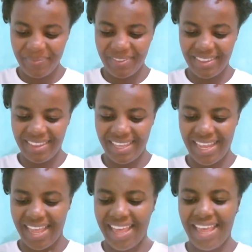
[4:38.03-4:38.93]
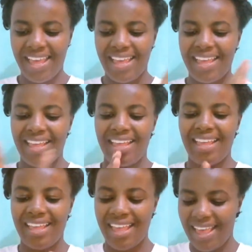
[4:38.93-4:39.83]

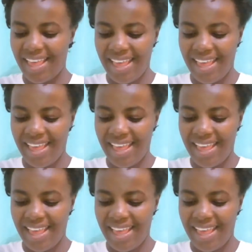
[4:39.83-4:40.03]
[no speech]